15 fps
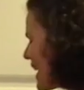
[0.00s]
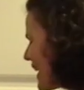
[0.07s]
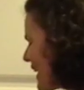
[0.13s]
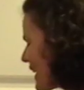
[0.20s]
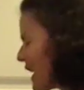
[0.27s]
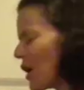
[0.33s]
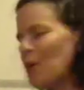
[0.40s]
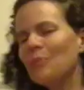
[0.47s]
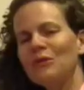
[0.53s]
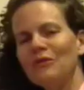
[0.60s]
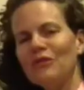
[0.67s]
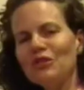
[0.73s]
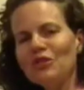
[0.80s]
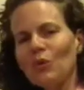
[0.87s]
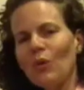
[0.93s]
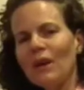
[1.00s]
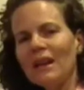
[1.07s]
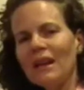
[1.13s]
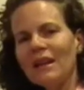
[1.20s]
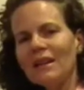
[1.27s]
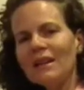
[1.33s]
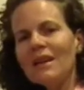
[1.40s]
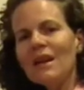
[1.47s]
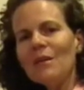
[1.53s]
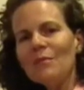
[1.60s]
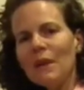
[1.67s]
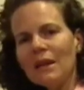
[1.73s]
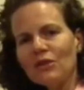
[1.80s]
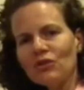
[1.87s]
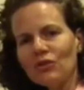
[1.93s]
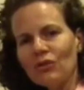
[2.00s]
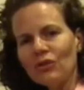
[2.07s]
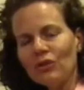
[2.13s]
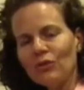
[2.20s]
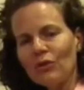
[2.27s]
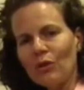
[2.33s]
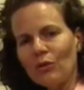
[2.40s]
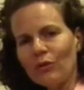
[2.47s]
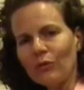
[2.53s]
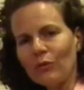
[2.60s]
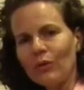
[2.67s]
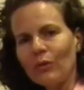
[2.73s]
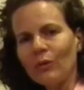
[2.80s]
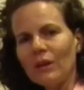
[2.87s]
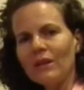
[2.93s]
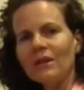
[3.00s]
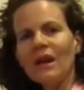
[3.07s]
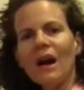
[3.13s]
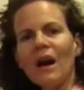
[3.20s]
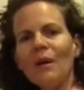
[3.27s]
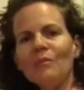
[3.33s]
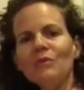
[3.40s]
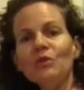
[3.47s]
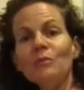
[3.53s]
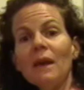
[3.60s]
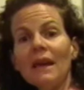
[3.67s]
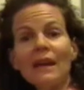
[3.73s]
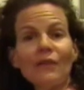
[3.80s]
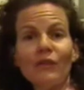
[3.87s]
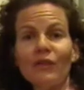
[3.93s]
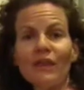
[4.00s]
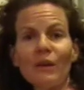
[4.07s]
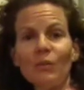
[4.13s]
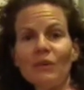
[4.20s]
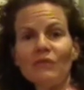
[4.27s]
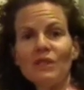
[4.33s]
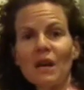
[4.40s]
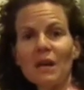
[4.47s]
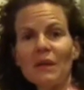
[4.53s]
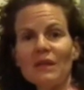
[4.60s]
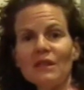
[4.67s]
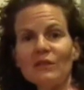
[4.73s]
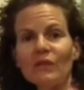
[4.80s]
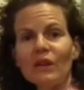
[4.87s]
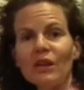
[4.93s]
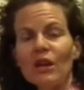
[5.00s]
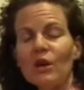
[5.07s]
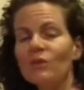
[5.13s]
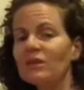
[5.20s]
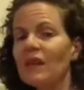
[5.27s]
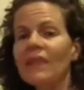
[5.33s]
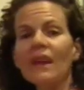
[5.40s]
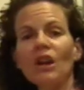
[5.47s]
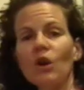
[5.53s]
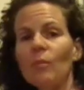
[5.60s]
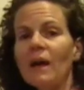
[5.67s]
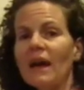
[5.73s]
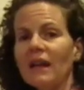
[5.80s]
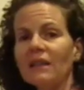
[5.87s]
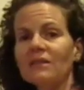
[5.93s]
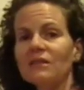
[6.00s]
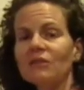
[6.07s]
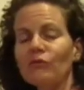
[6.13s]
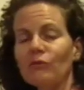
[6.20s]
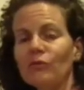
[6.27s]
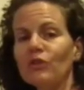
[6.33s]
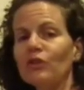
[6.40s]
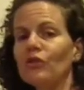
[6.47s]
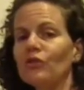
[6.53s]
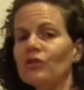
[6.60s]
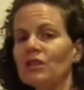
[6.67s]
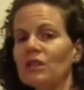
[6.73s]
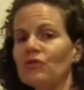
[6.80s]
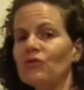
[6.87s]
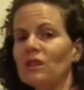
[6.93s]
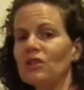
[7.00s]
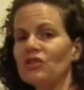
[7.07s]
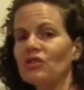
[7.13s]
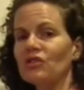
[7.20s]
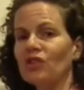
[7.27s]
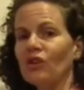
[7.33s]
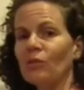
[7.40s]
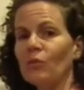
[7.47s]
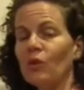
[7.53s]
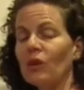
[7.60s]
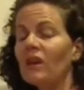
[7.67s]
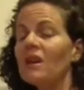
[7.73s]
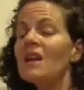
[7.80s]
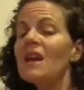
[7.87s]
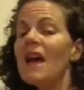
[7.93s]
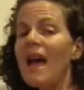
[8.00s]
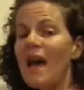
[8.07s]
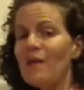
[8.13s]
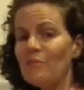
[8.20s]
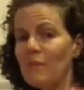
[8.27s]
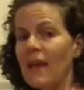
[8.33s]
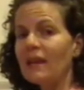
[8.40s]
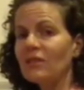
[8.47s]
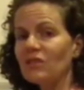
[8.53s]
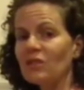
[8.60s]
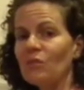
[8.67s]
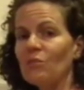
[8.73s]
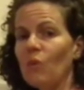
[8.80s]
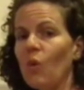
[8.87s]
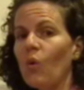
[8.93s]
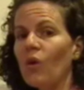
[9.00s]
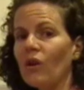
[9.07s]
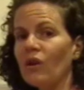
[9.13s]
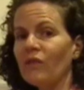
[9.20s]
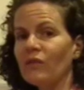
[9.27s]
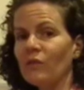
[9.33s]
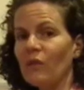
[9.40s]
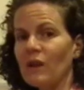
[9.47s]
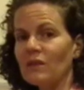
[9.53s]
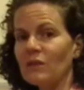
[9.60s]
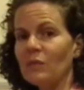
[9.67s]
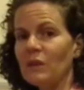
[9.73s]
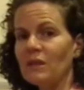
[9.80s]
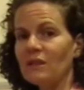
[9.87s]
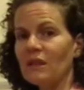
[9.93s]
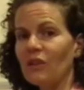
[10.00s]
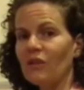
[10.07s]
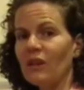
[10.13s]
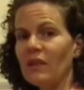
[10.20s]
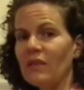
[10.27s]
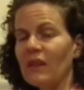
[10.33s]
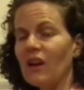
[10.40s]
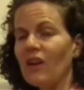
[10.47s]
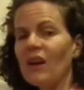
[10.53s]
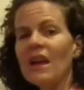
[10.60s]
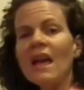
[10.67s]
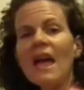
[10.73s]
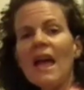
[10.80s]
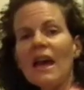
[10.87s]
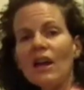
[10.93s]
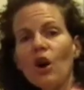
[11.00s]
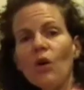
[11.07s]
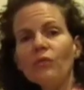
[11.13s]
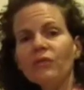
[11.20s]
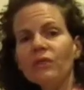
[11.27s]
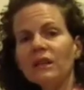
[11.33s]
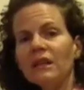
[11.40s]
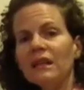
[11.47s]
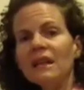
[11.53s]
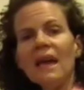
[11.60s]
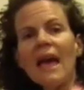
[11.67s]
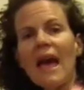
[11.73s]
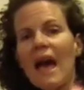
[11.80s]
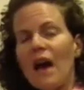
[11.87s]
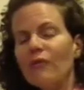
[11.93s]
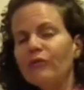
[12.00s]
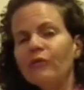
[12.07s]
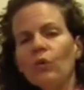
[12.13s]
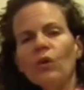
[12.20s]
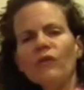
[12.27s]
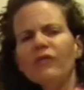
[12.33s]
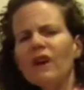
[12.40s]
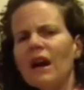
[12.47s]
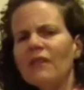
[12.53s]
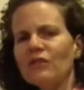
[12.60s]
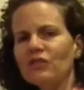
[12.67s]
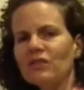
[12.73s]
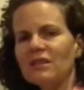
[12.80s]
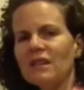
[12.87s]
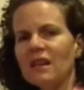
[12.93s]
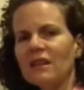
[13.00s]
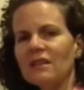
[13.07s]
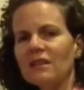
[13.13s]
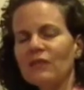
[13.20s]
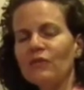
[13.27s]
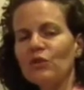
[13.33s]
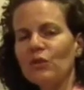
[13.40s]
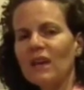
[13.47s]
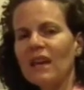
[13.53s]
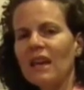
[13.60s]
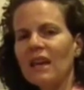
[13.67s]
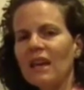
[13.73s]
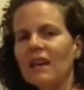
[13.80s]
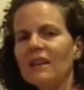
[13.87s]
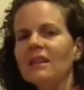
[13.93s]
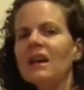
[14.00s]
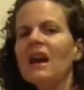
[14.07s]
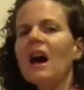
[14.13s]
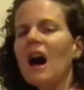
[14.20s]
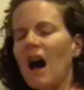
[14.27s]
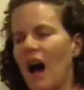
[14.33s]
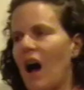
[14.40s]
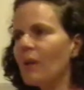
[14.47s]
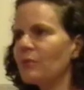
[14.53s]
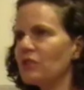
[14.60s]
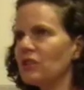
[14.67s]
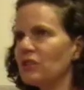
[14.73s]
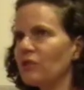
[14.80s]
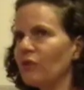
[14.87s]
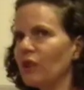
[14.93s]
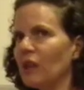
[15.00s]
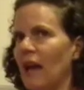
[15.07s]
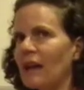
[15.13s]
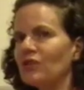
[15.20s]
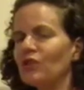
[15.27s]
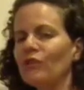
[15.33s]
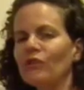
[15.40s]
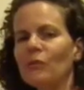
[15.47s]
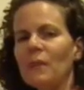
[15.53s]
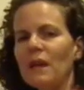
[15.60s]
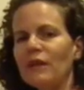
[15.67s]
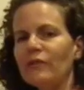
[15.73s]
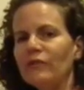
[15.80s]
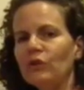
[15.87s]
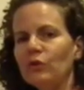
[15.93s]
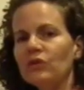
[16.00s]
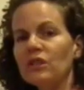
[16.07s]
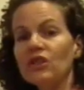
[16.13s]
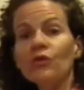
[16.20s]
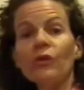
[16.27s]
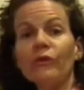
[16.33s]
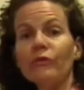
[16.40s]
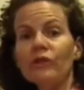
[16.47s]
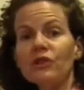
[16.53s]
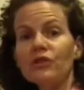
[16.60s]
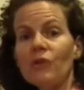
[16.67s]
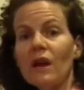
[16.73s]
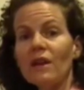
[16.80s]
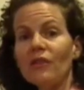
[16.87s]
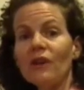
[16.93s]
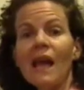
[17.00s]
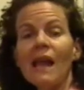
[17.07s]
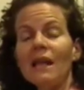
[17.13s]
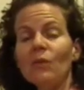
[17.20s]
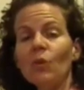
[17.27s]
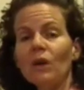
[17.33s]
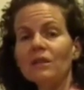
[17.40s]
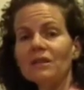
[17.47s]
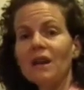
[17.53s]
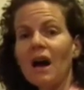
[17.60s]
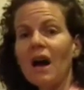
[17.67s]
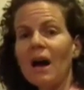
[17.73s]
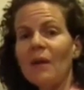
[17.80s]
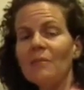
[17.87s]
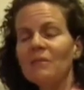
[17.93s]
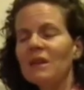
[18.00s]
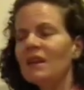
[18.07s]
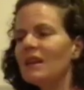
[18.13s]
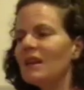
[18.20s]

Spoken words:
And I hope you've enjoyed it. Make sure you go through and you make everything we've done in these videos, and then go back and through the Nourishing Traditions cookbook and make some more of the recipes that are in there. And hopefully have 4 or 5 or 6, if you can, options for lacto-fermented foods in your refrigerator at any one time.